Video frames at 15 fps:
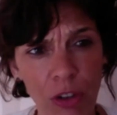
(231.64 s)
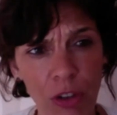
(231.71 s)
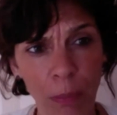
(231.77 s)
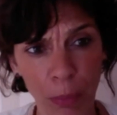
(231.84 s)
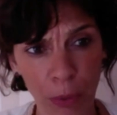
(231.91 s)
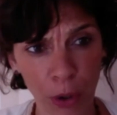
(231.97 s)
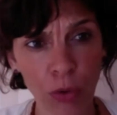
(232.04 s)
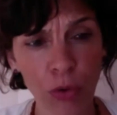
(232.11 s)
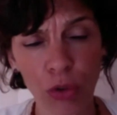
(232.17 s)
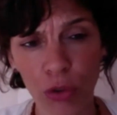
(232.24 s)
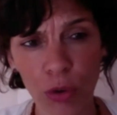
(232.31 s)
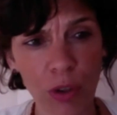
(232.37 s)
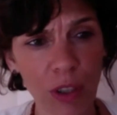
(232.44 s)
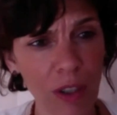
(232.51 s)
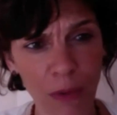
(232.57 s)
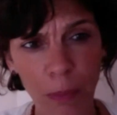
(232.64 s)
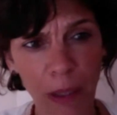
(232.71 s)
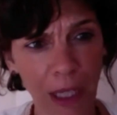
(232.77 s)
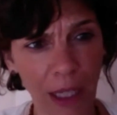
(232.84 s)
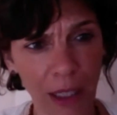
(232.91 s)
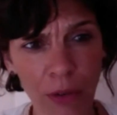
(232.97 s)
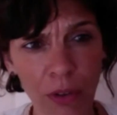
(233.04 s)
approach to this, but
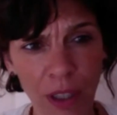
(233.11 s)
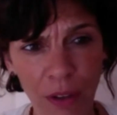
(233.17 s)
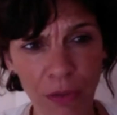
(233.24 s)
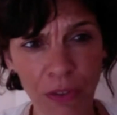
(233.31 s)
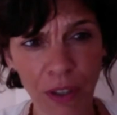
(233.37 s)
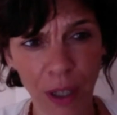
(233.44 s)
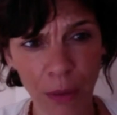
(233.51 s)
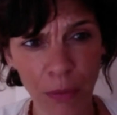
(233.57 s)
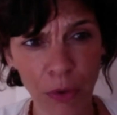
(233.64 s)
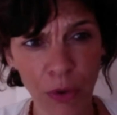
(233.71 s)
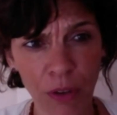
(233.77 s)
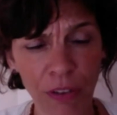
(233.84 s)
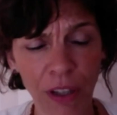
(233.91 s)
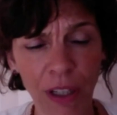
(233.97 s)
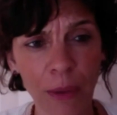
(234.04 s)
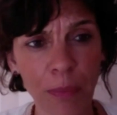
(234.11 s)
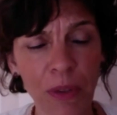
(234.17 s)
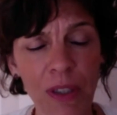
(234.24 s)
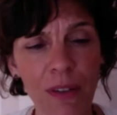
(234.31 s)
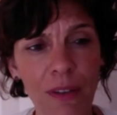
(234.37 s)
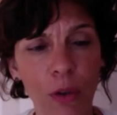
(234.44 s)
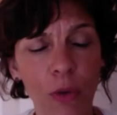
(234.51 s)
I don't have time to develop
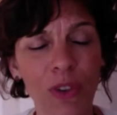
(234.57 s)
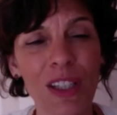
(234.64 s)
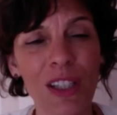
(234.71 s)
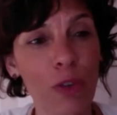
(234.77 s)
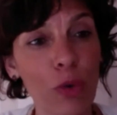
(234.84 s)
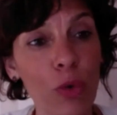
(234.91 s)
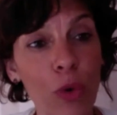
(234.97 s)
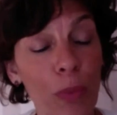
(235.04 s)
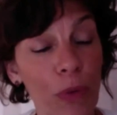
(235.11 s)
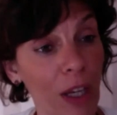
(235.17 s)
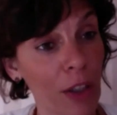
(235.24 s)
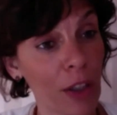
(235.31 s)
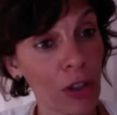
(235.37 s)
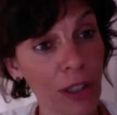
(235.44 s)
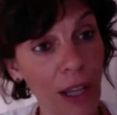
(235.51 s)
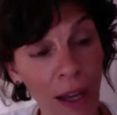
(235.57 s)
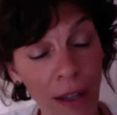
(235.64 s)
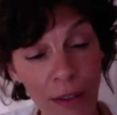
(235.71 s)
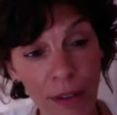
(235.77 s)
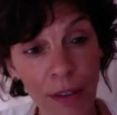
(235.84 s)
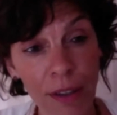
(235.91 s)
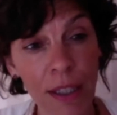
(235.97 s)
this. So these groups are not
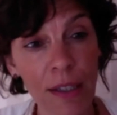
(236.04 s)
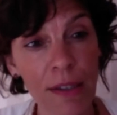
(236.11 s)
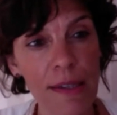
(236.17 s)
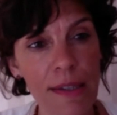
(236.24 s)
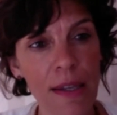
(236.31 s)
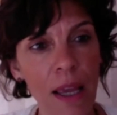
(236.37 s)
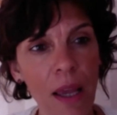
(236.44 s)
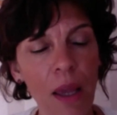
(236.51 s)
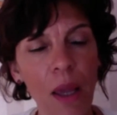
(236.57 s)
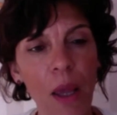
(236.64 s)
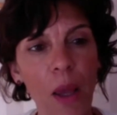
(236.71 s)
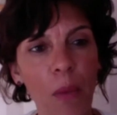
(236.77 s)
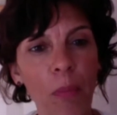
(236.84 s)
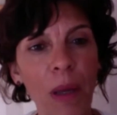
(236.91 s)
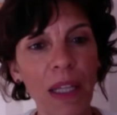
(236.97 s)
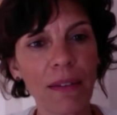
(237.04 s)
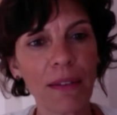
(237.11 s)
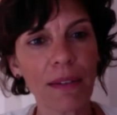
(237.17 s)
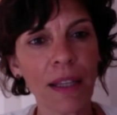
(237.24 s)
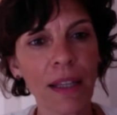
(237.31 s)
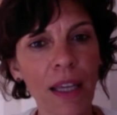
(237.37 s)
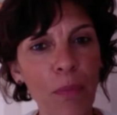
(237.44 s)
anarchists, but
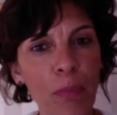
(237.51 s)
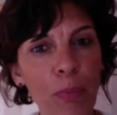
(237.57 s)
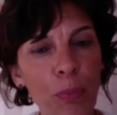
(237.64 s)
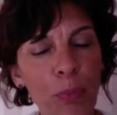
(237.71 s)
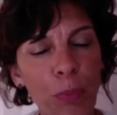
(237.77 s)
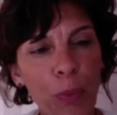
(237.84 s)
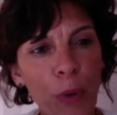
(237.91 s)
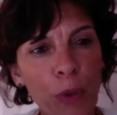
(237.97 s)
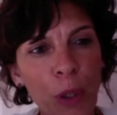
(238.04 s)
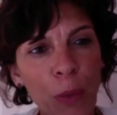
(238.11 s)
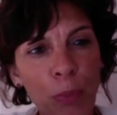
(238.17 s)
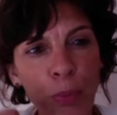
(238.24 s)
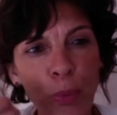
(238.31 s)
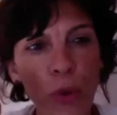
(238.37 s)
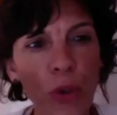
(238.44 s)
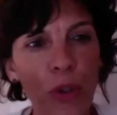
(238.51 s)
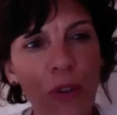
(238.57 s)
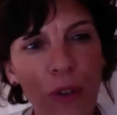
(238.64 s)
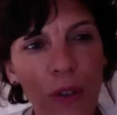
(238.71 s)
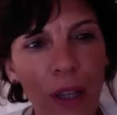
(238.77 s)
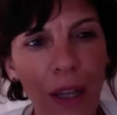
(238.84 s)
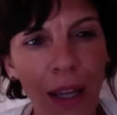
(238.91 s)
they put
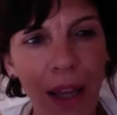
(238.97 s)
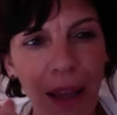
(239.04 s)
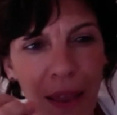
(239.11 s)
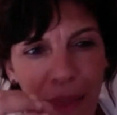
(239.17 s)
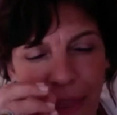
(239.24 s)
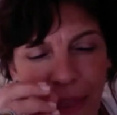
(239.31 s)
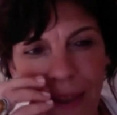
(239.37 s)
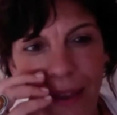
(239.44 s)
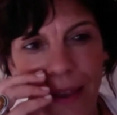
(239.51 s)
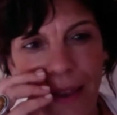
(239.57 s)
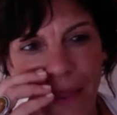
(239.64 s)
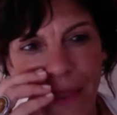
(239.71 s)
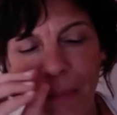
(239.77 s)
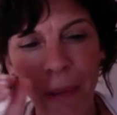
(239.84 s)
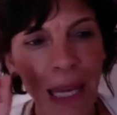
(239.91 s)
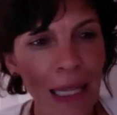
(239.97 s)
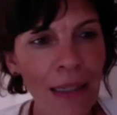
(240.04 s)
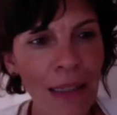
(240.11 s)
the main